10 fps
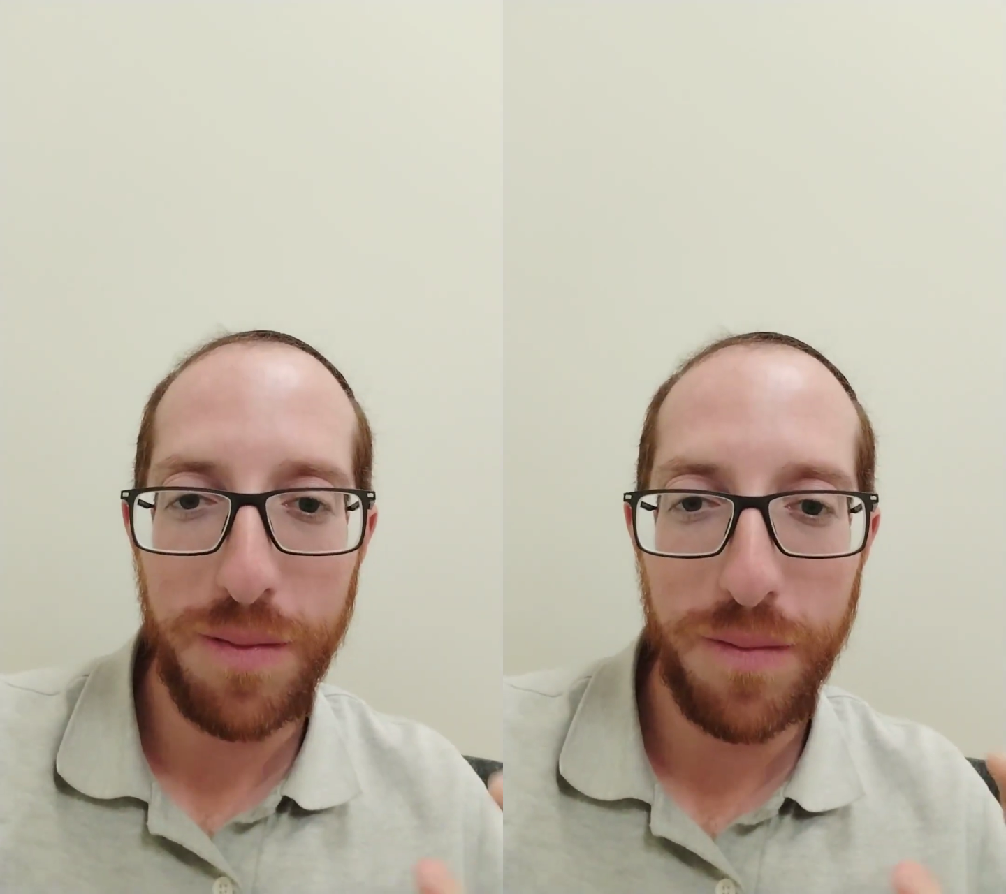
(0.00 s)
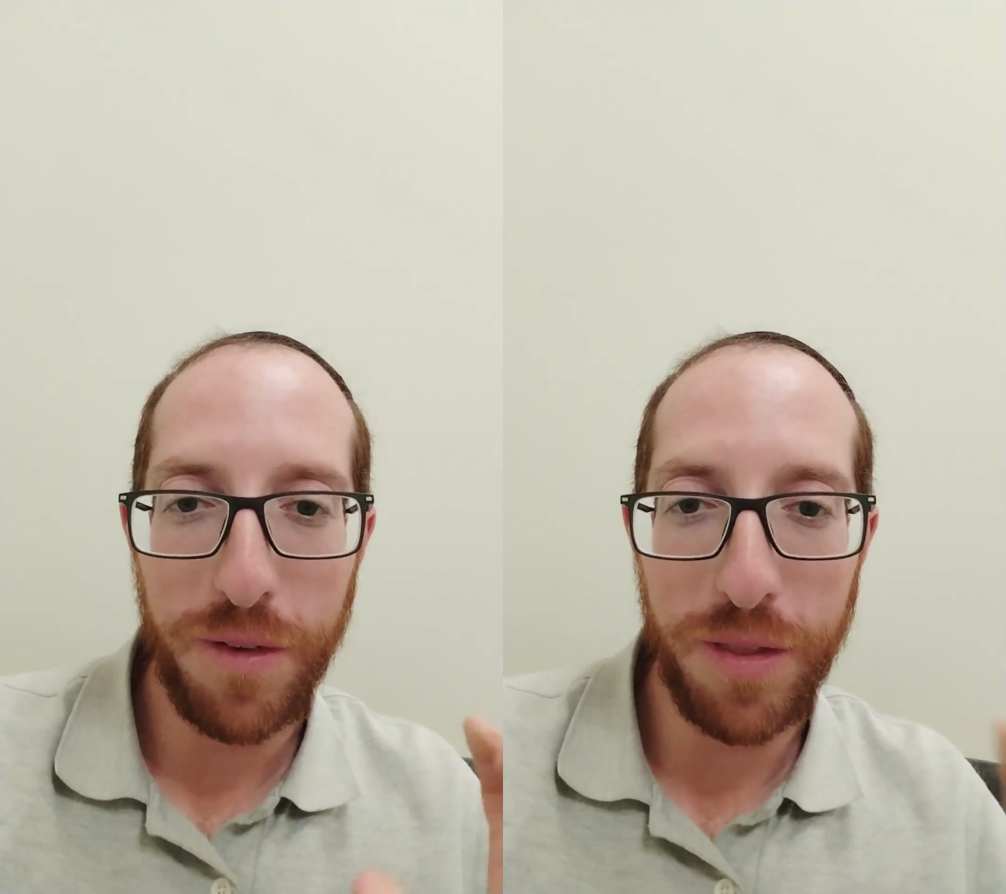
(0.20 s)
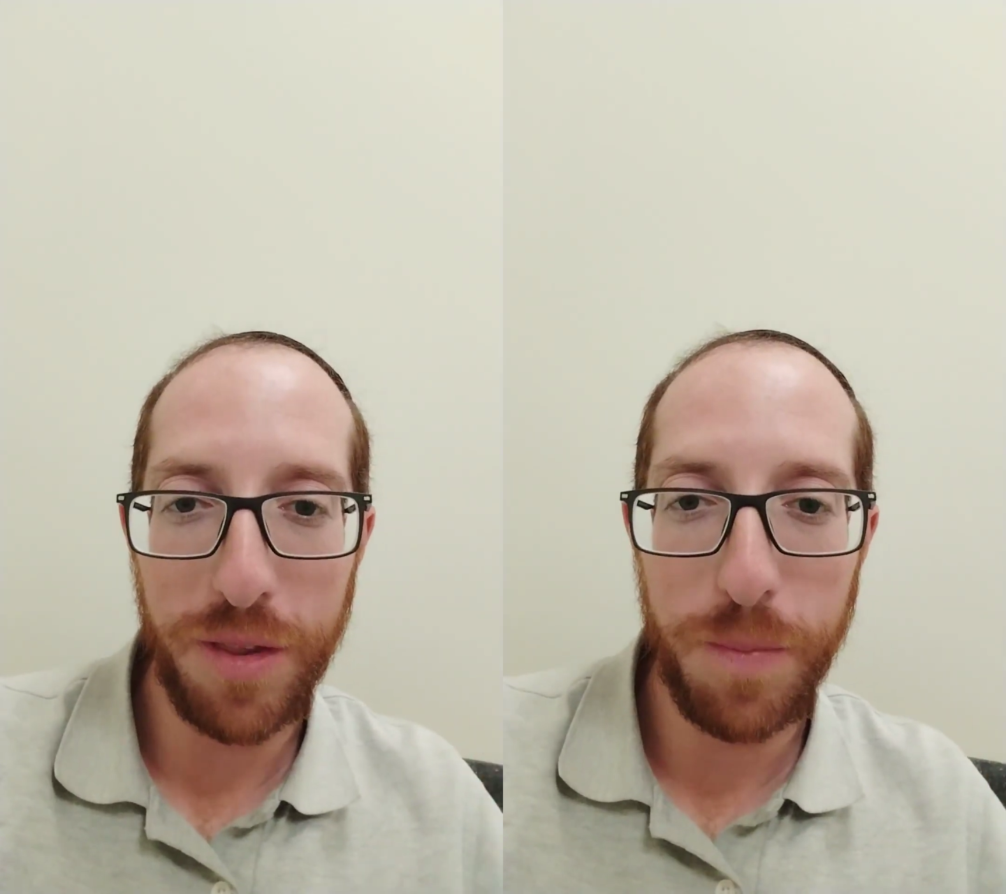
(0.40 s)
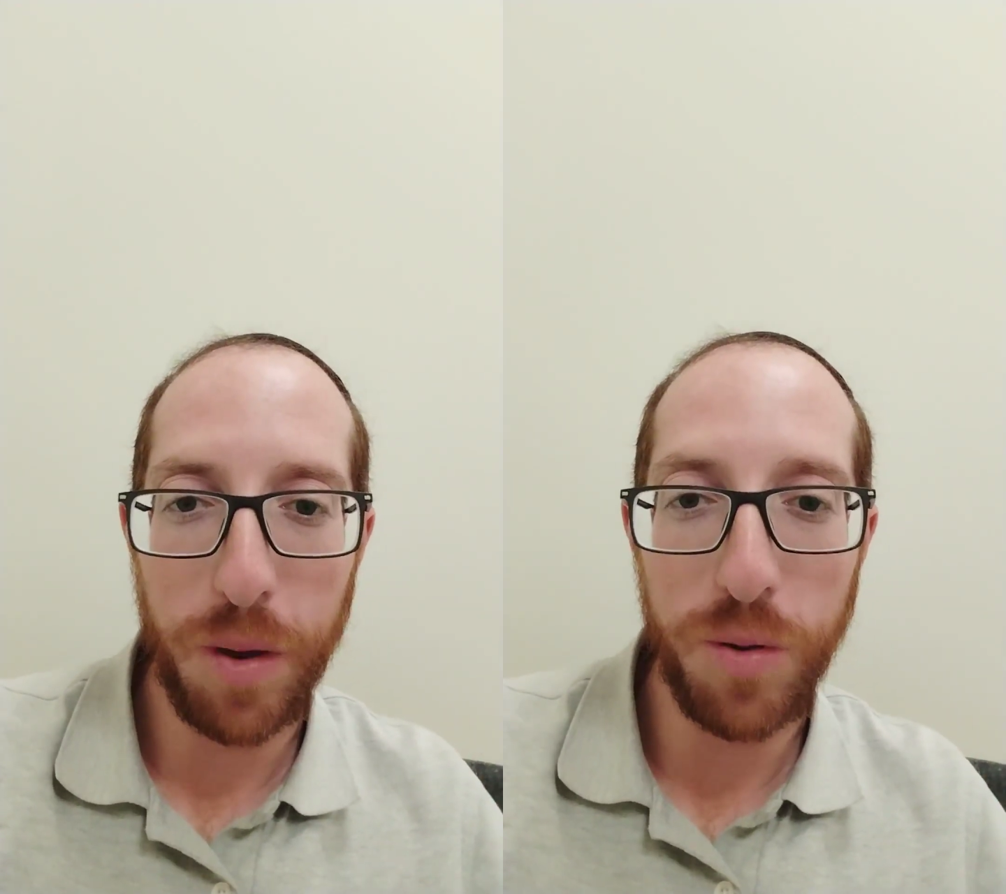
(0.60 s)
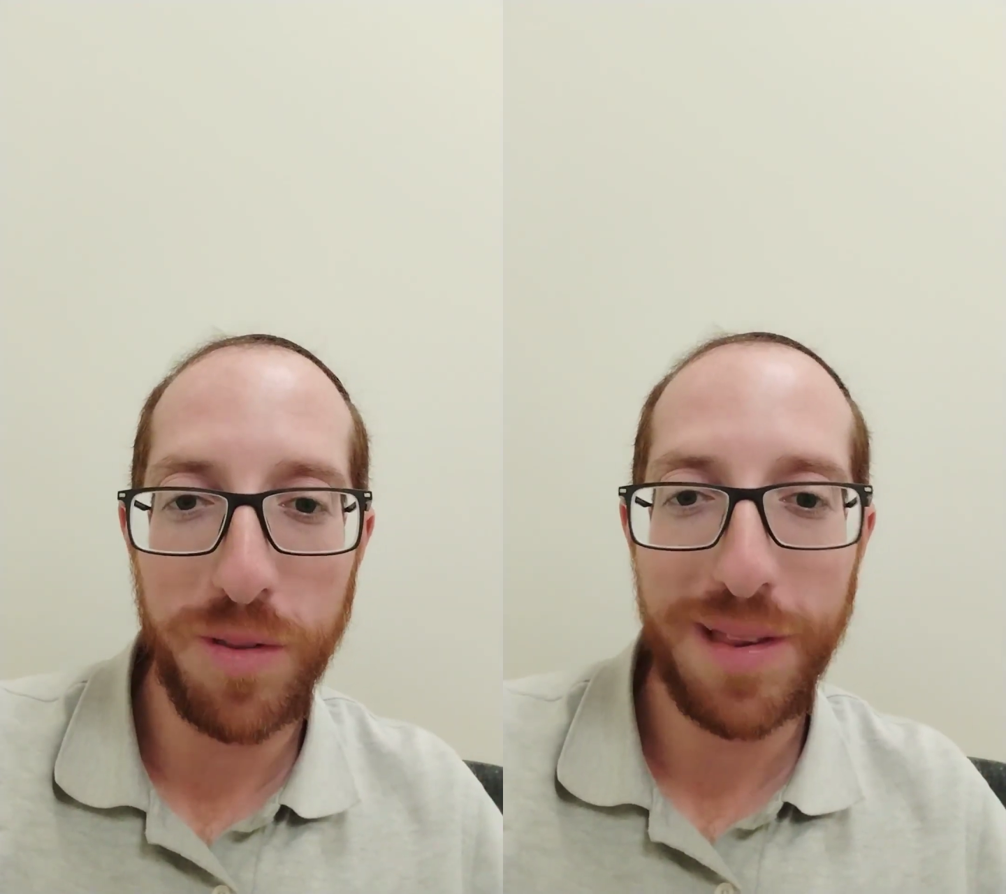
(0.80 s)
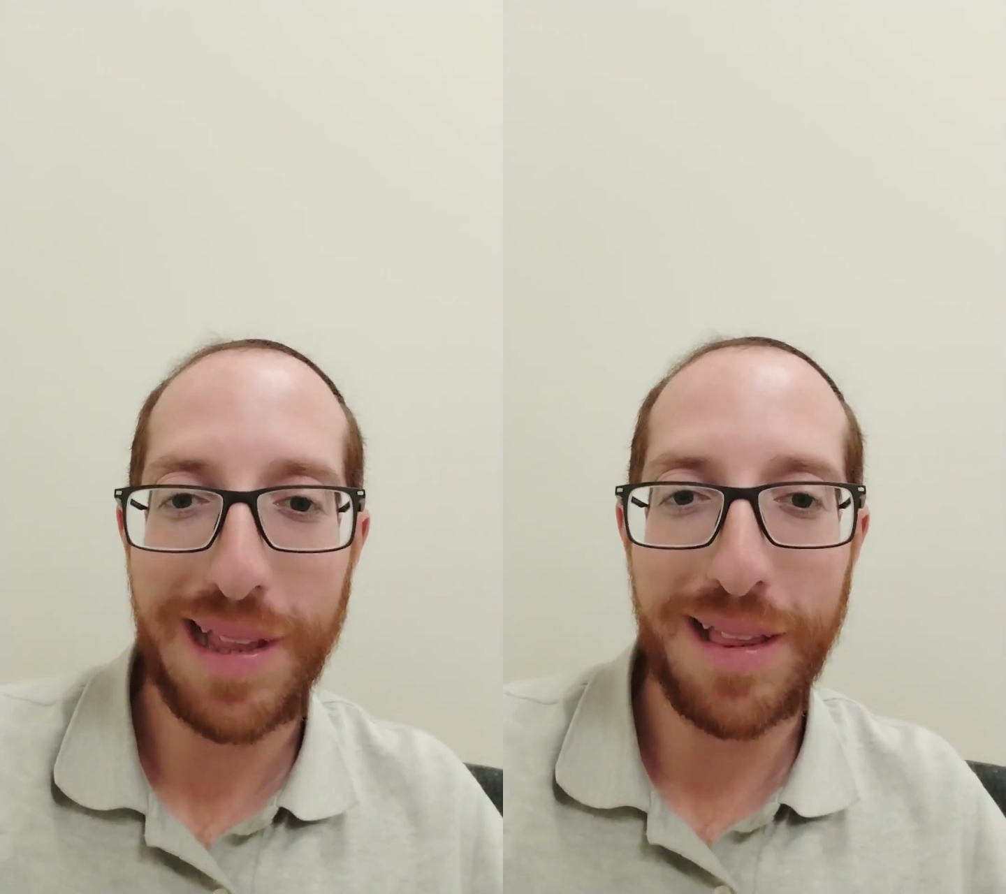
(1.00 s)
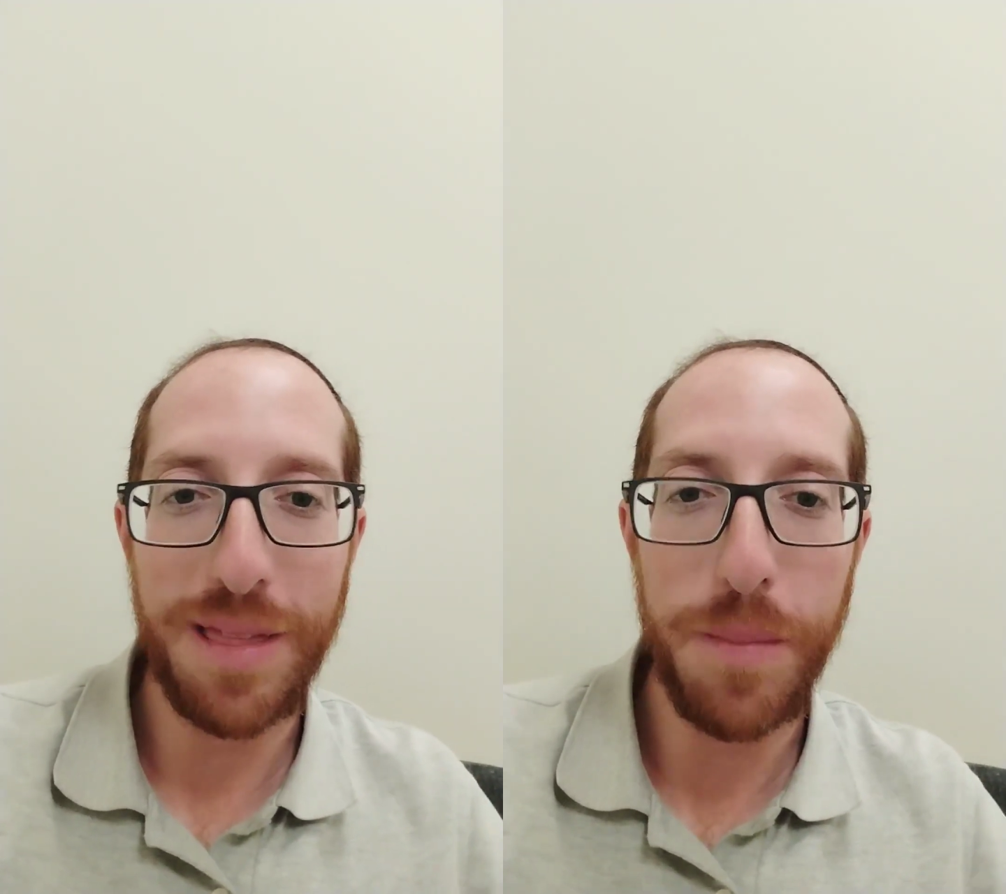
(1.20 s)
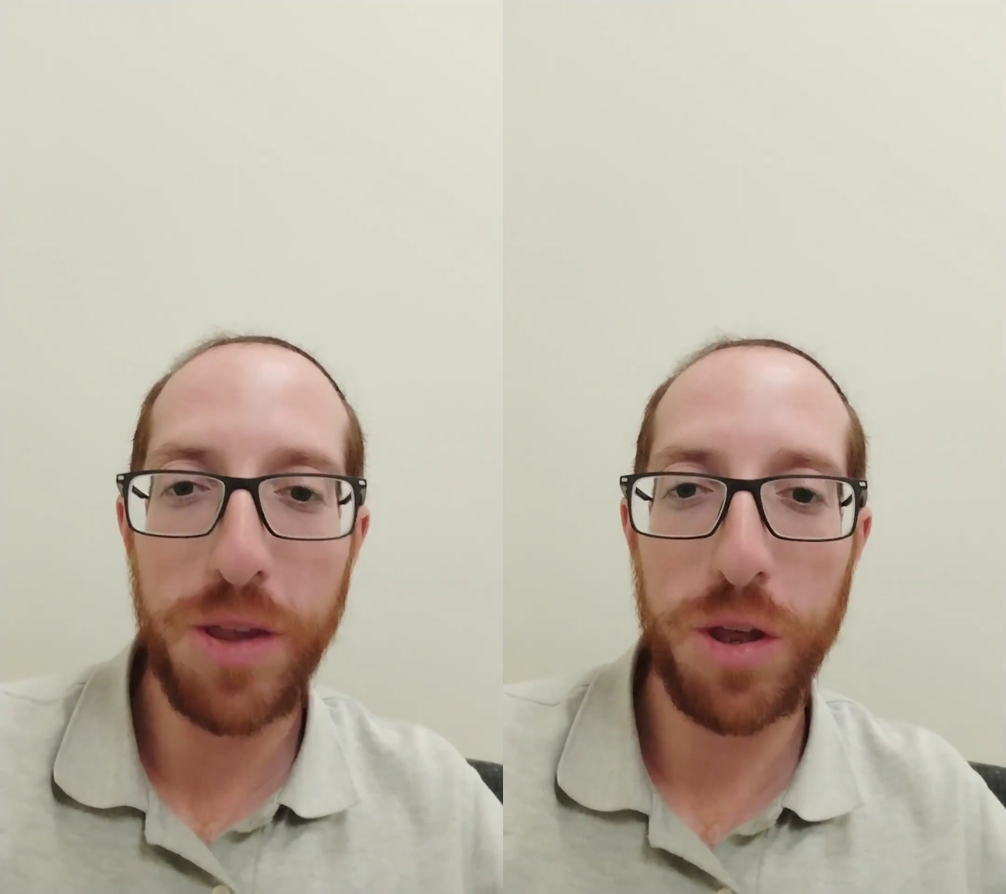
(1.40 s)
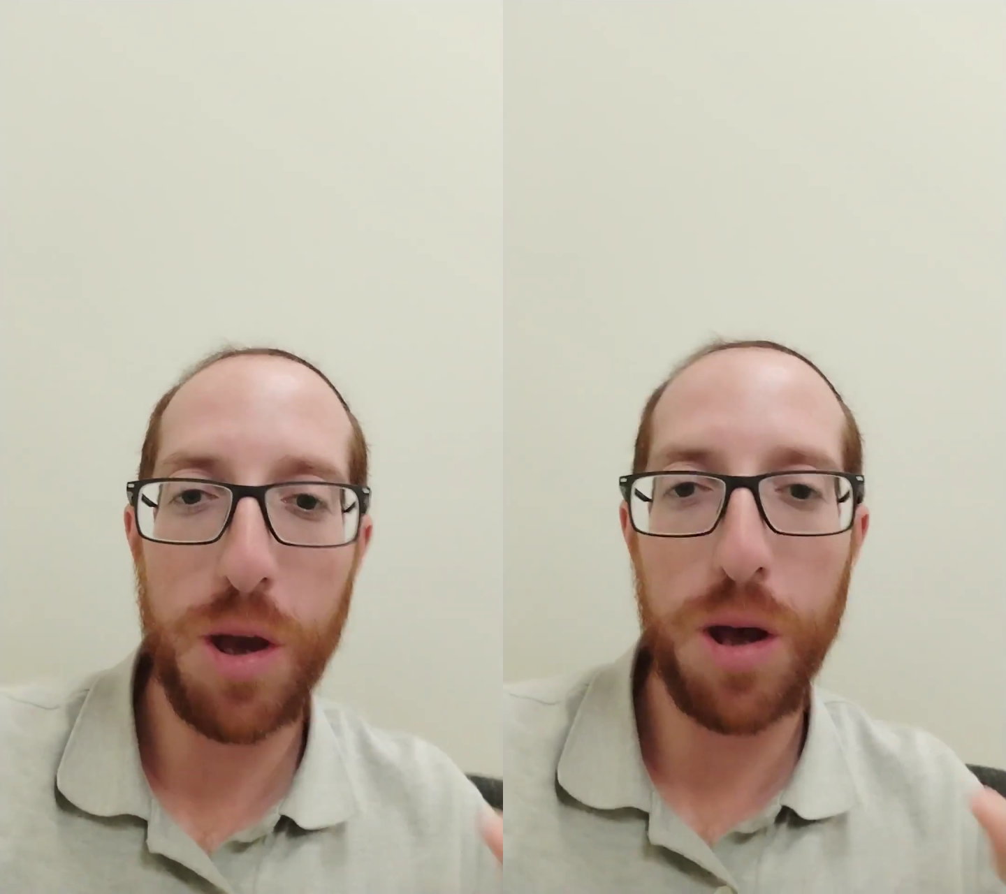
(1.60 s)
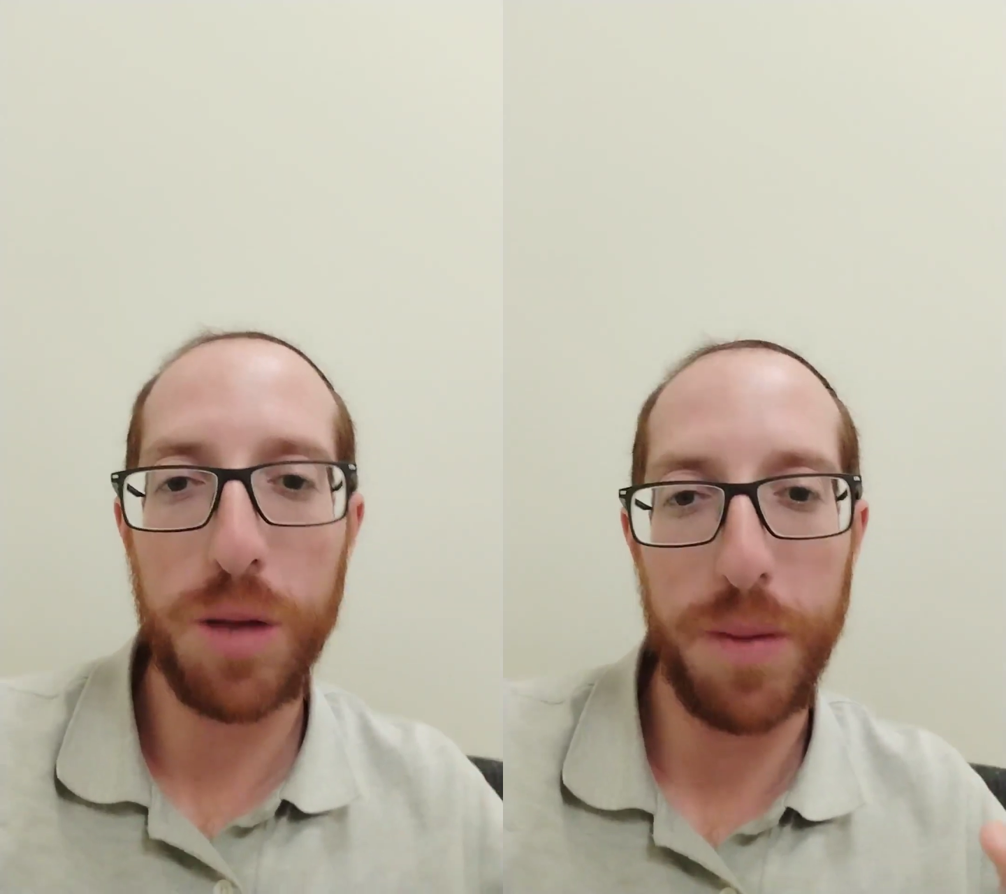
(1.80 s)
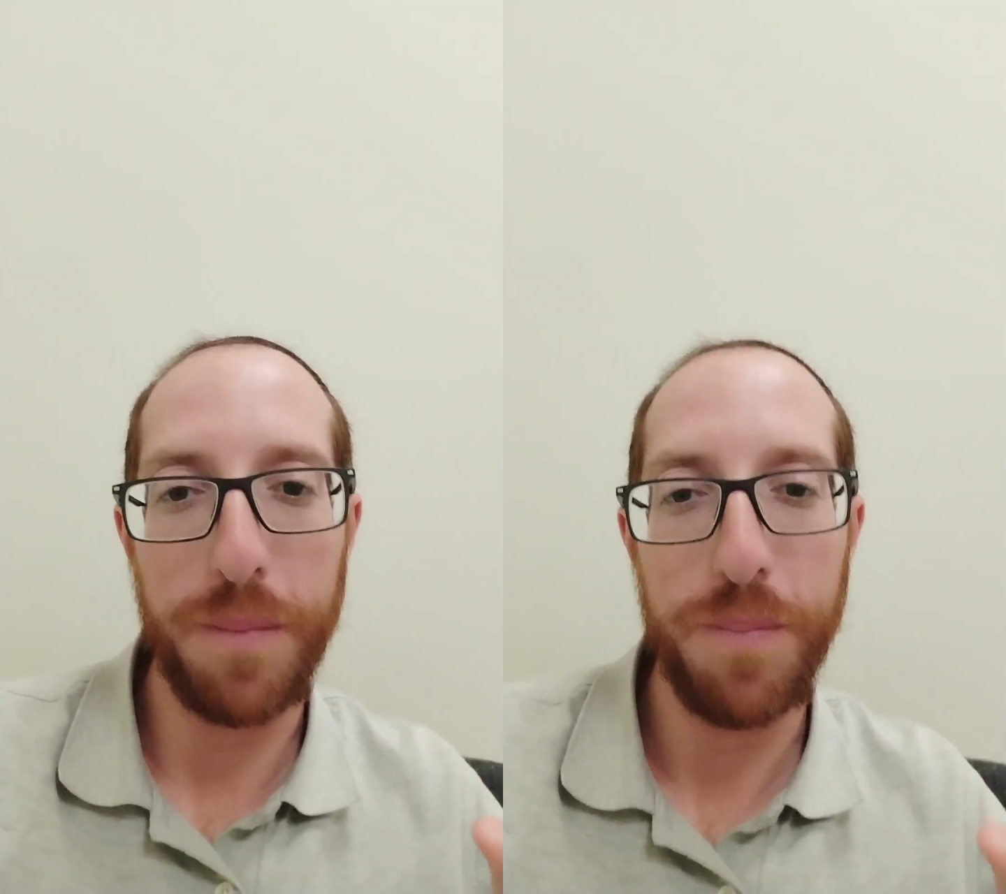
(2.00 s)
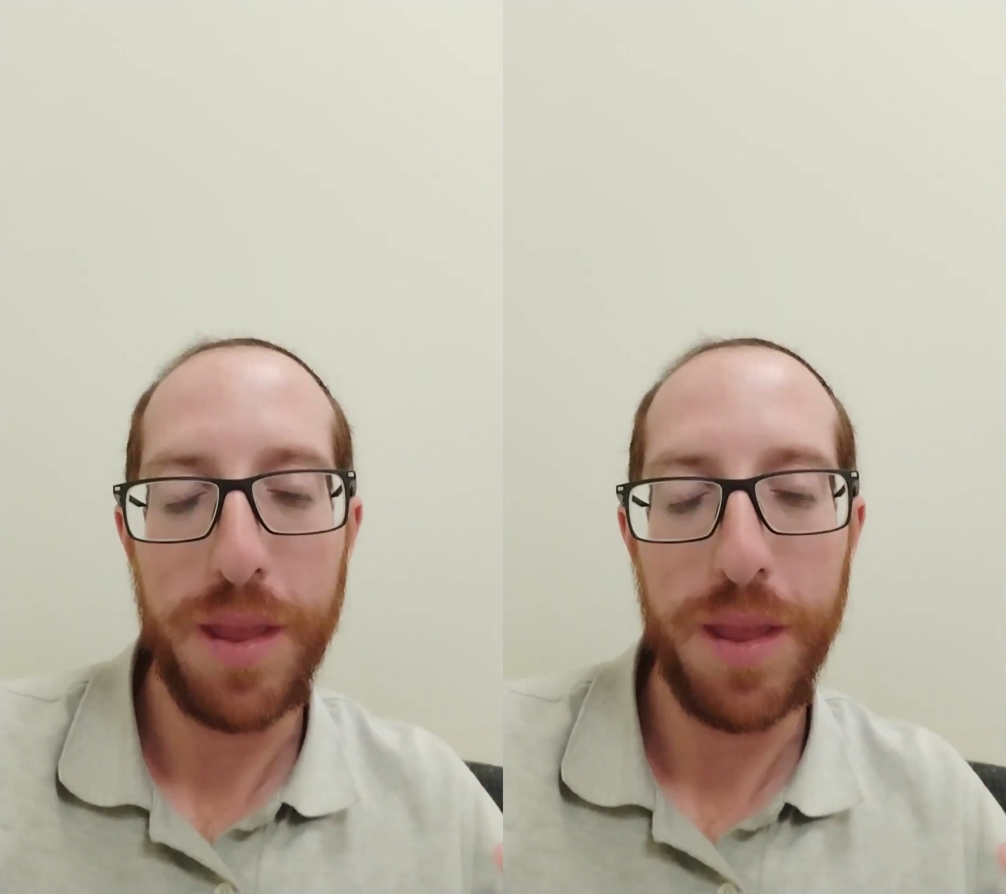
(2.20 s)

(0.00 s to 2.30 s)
for this post is the Meshech Chochmah.